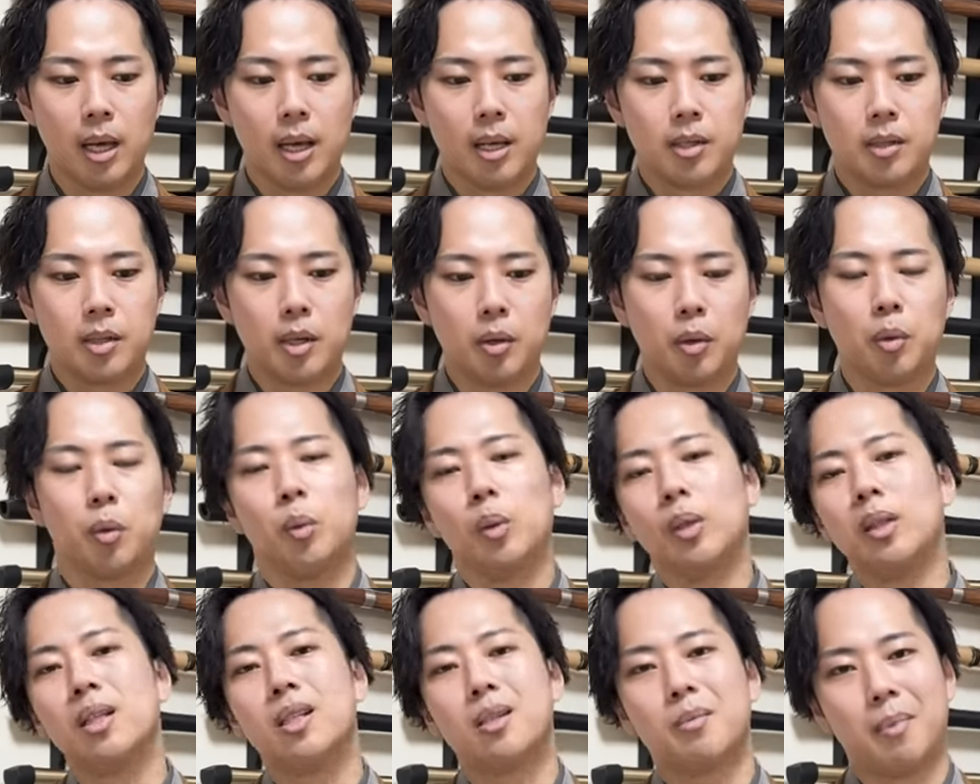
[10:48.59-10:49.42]
So it
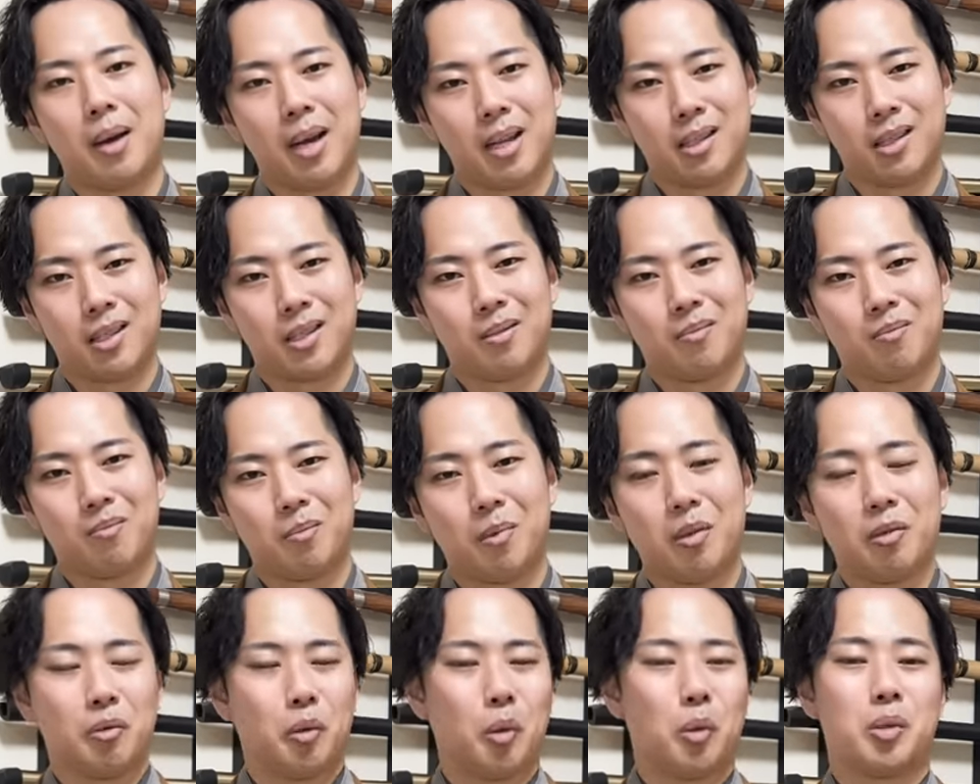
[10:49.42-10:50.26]
really depends.
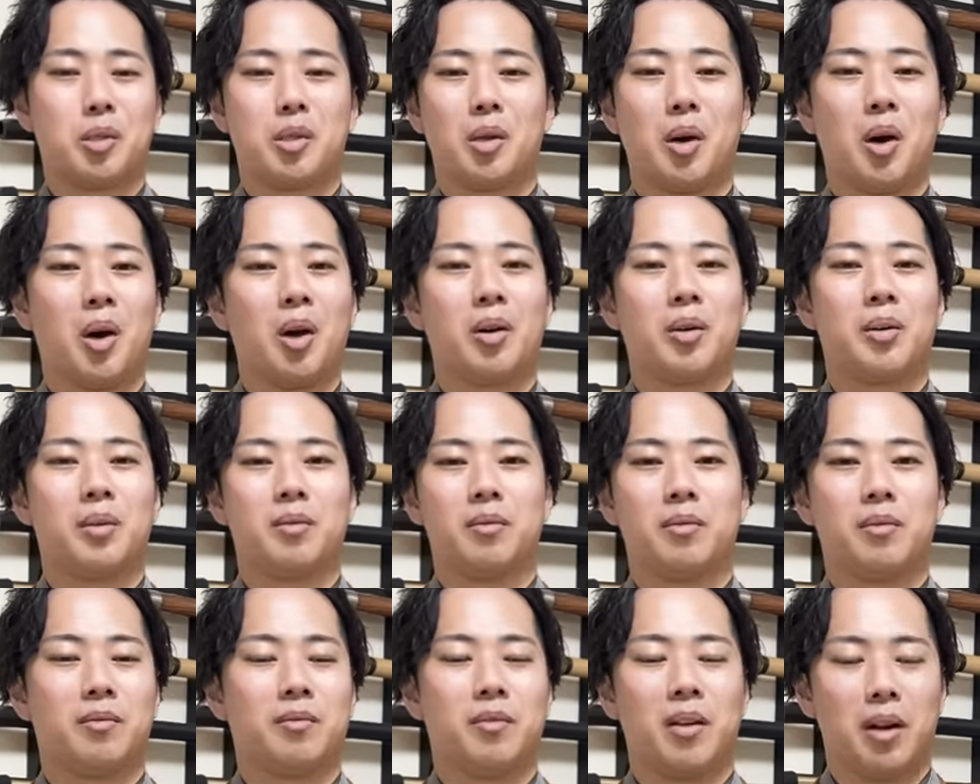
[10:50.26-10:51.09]
But of course there are
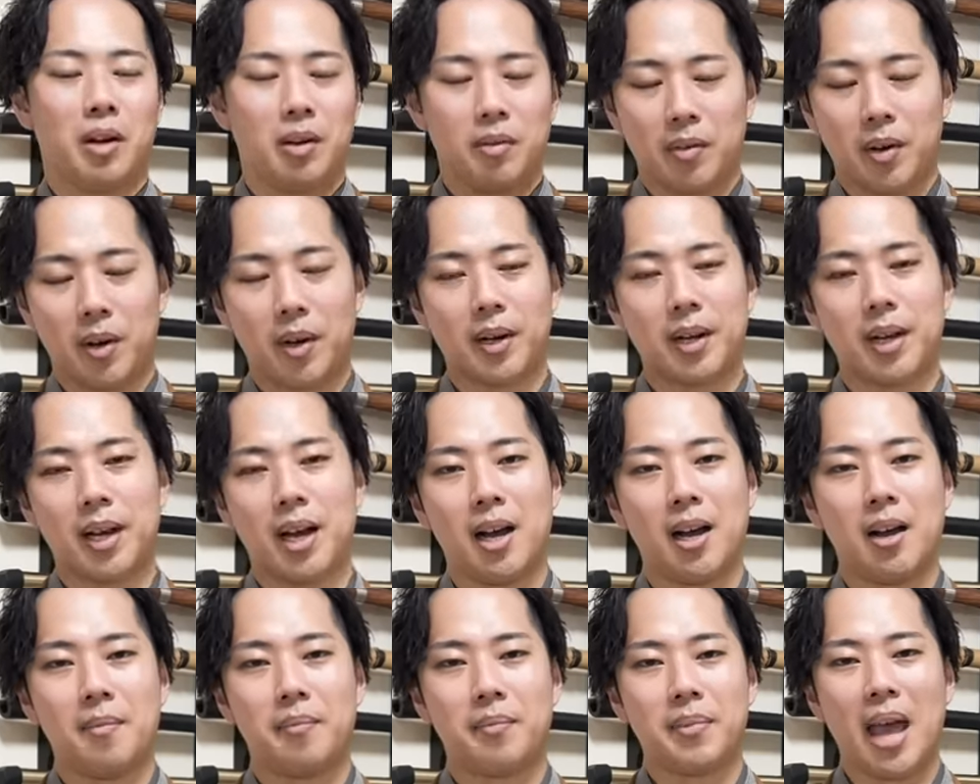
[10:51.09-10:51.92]
very, very
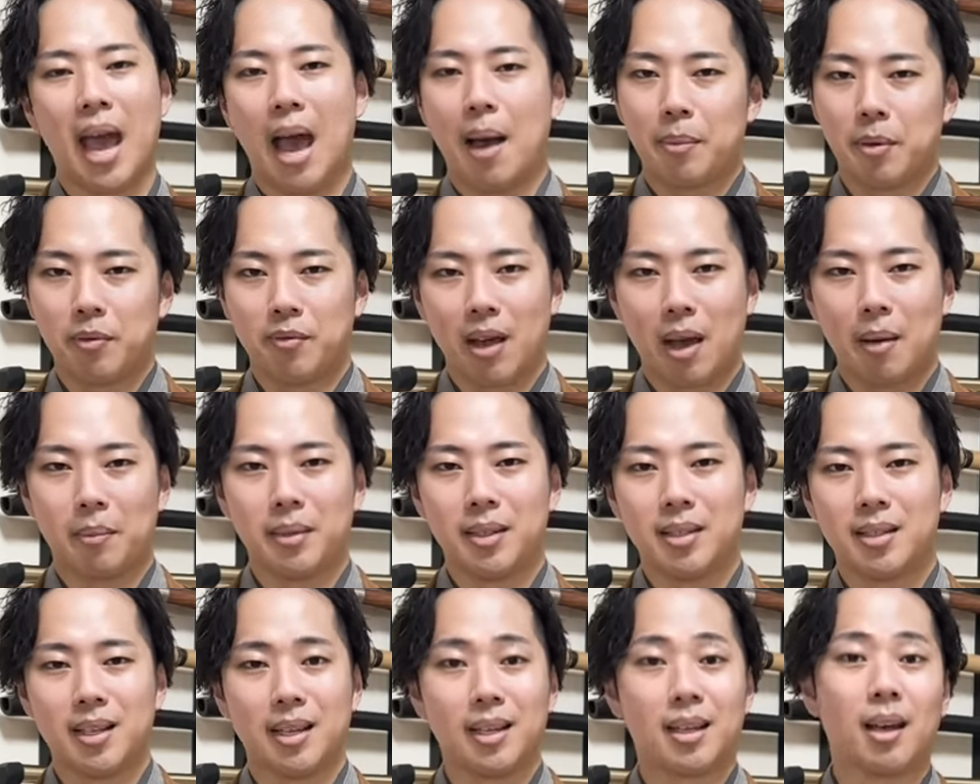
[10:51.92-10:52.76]
happy
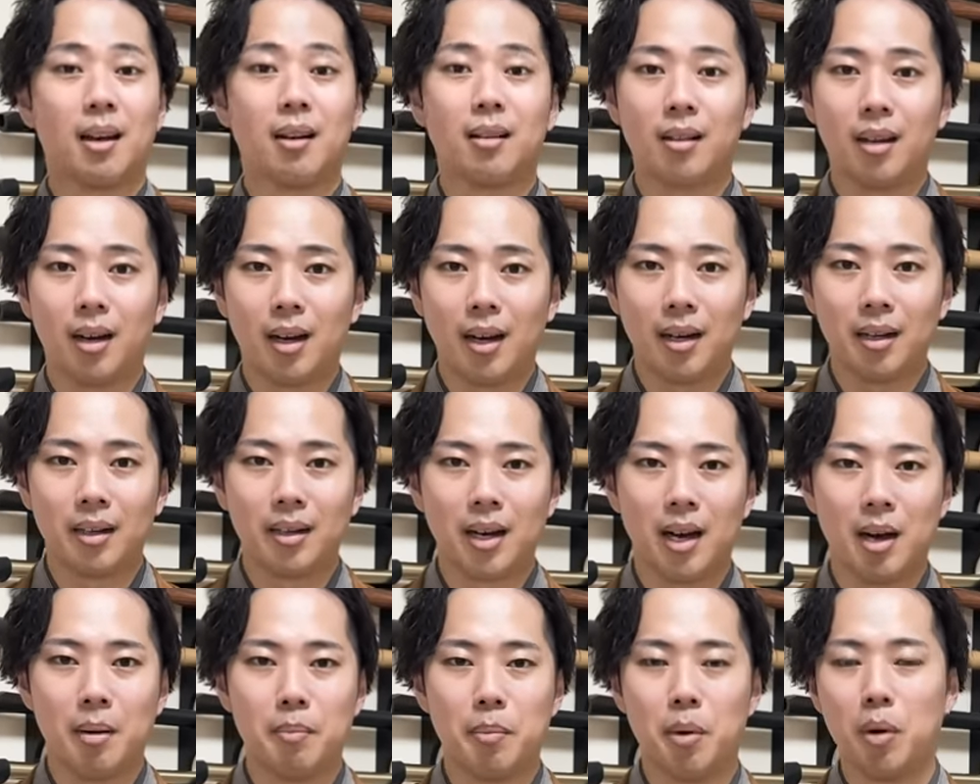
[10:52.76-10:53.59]
families that get
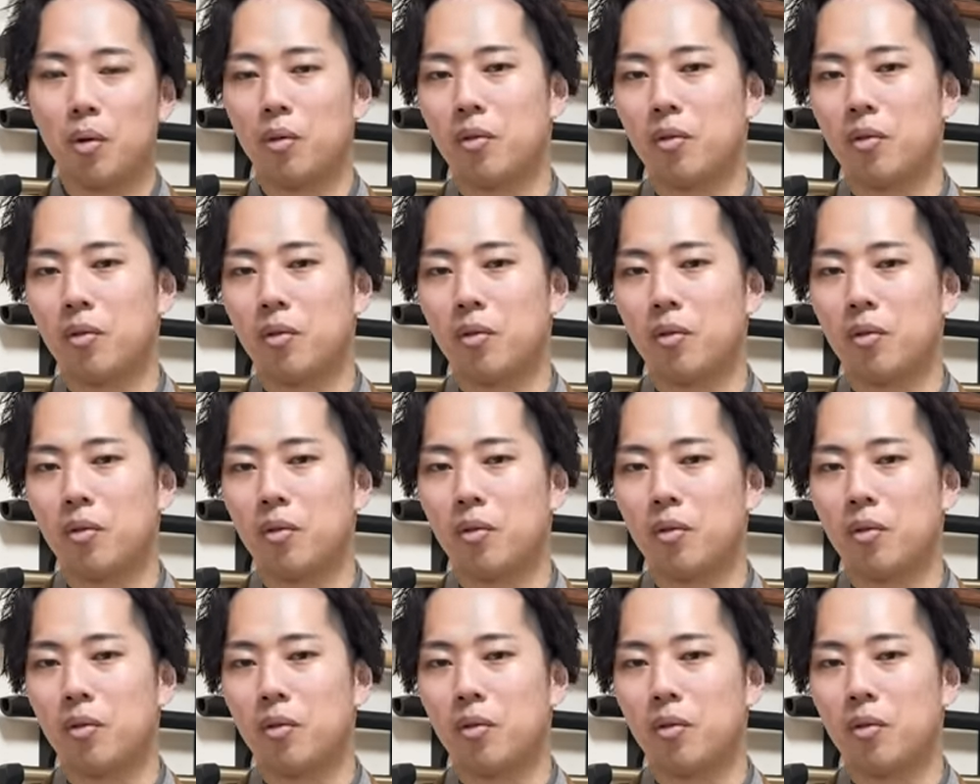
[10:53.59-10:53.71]
along,